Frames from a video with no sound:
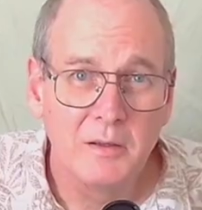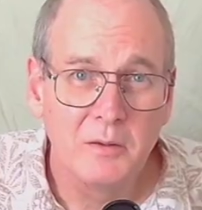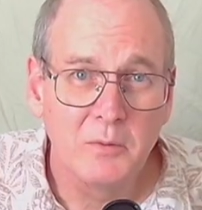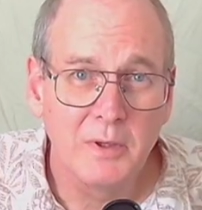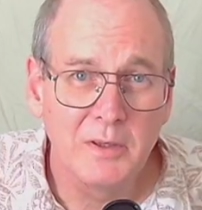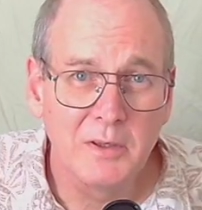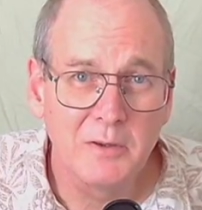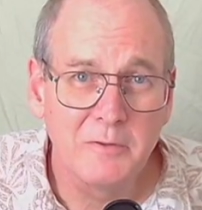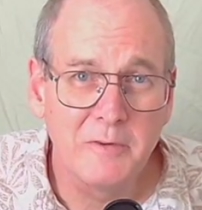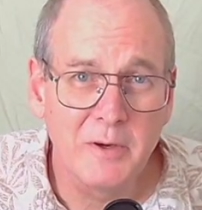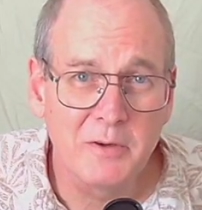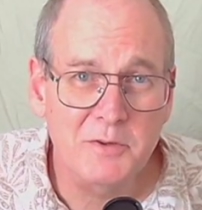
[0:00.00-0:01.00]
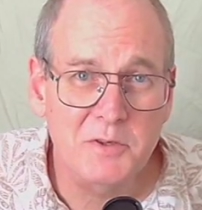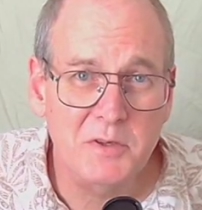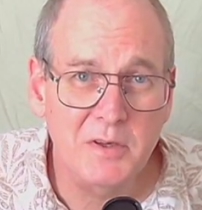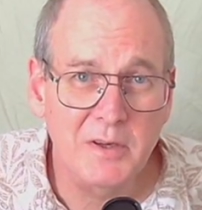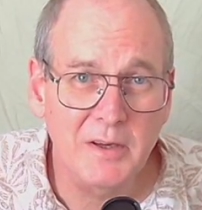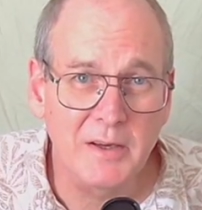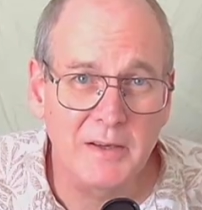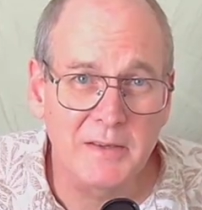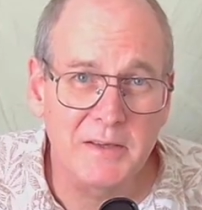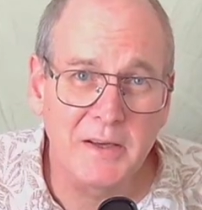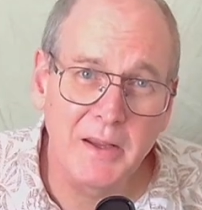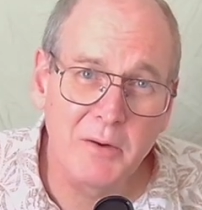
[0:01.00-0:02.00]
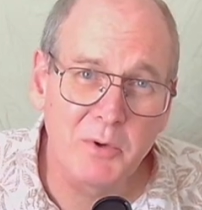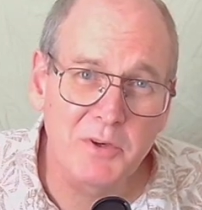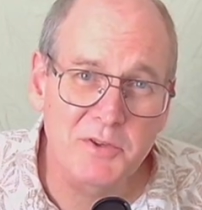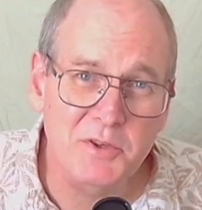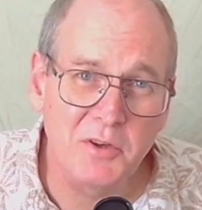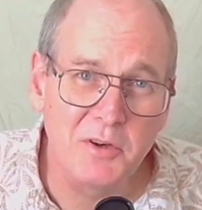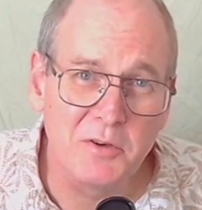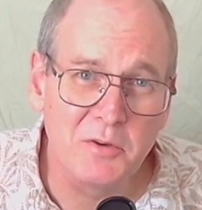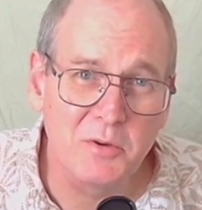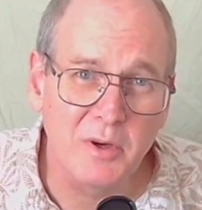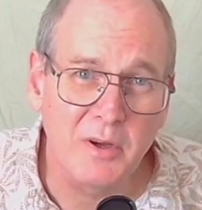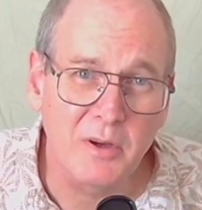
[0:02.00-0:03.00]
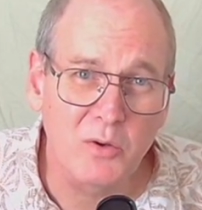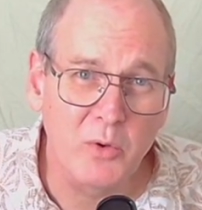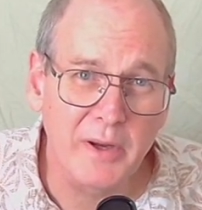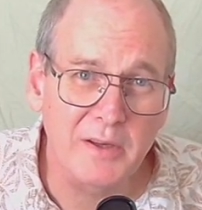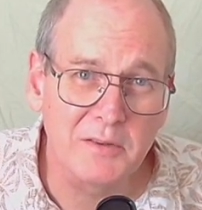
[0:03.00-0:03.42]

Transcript: Well, hello folks. Today we're just going to do a quick